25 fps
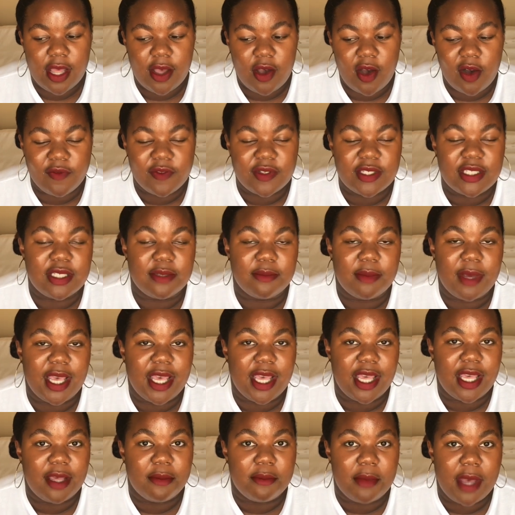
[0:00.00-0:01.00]
obviously my
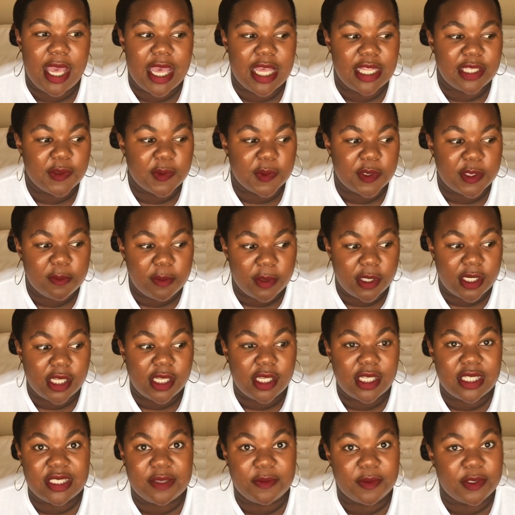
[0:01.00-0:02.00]
my ends were splitting
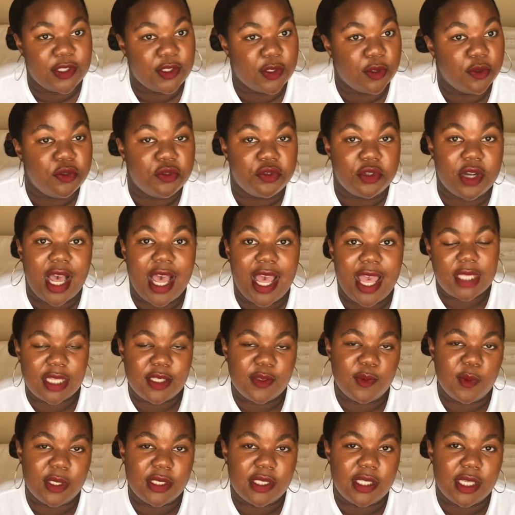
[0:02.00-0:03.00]
because it was so dry
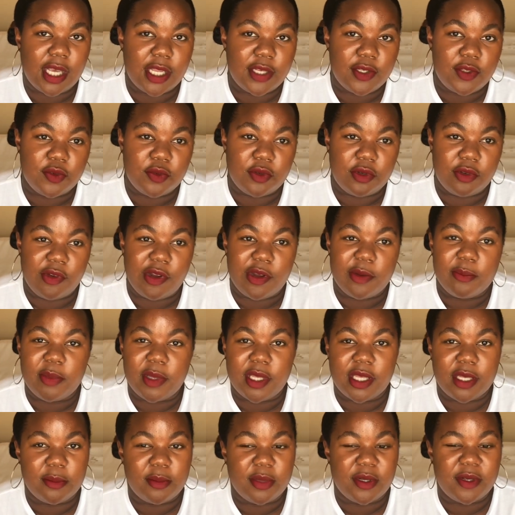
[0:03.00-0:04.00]
that's one thing i do regret
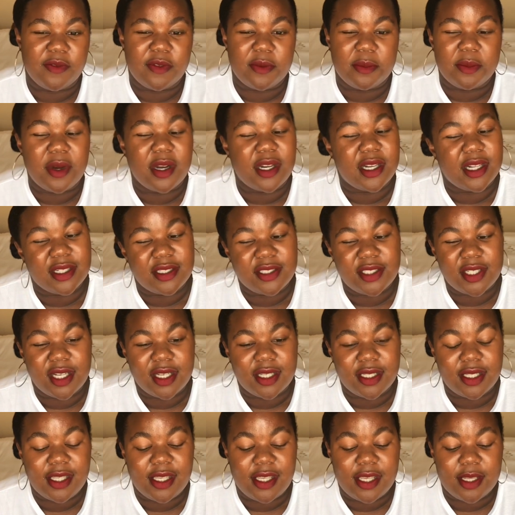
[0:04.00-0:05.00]
being a bit of a product
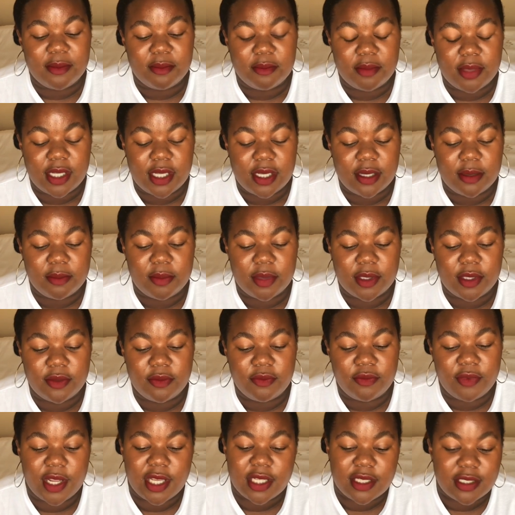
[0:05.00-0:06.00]
junkie and being a bit
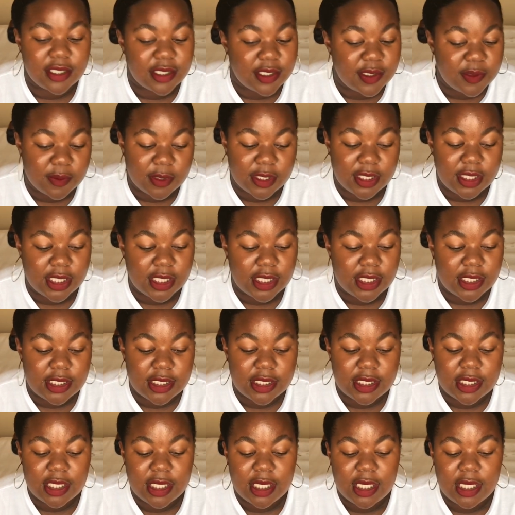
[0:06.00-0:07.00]
reckless with
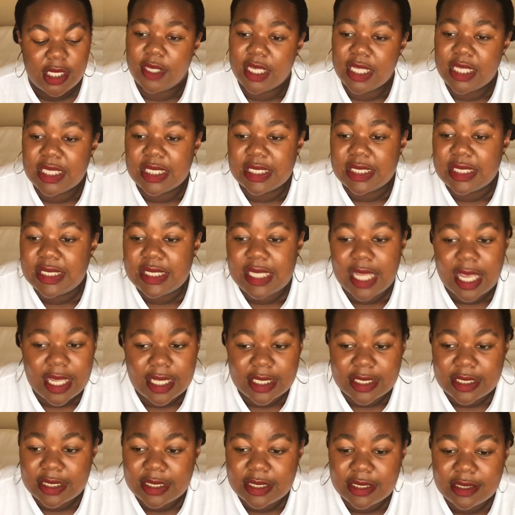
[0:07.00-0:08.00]
it in the
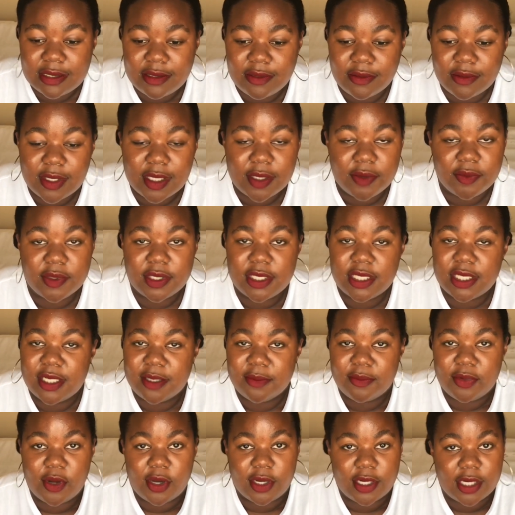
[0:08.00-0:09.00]
states you can return
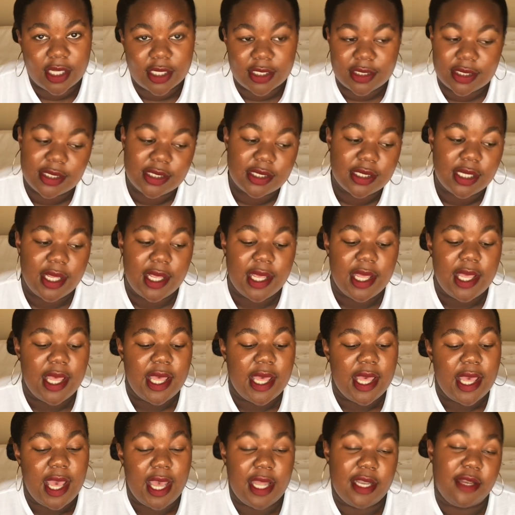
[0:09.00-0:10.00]
products
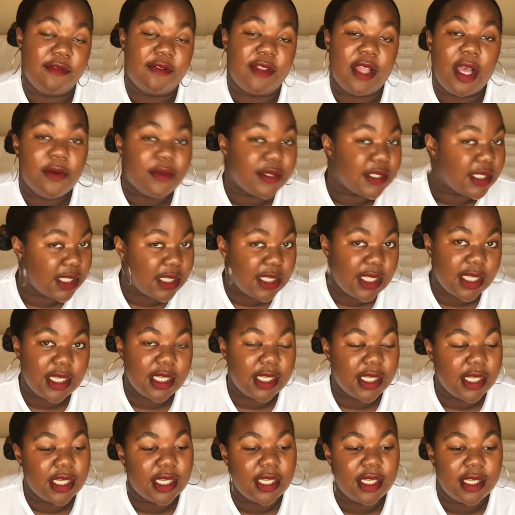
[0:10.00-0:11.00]
and if that was the thing
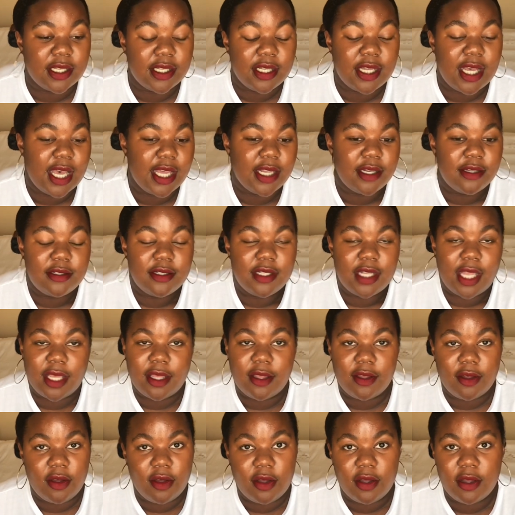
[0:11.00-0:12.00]
here i'd like
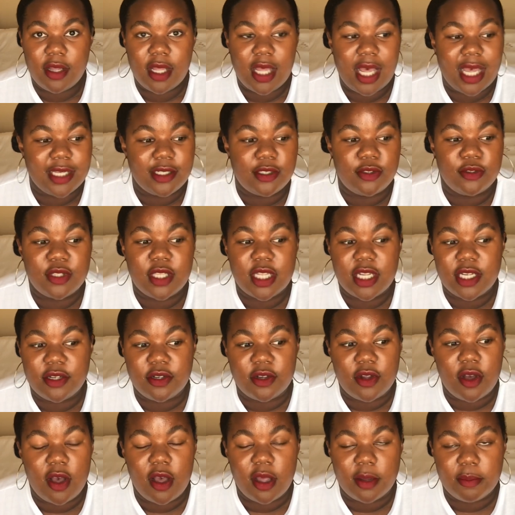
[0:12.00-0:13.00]
oh i'd do that in
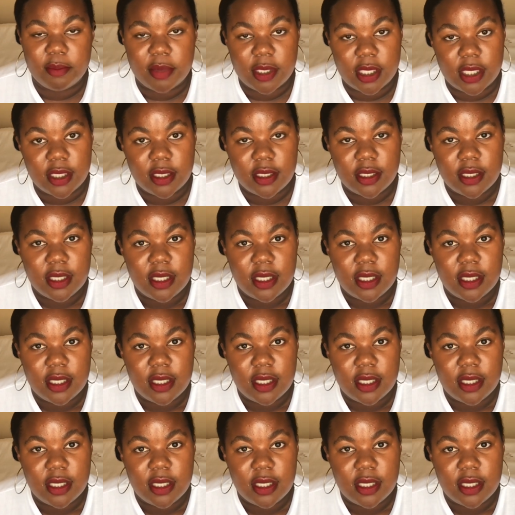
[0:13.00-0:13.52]
a heartbeat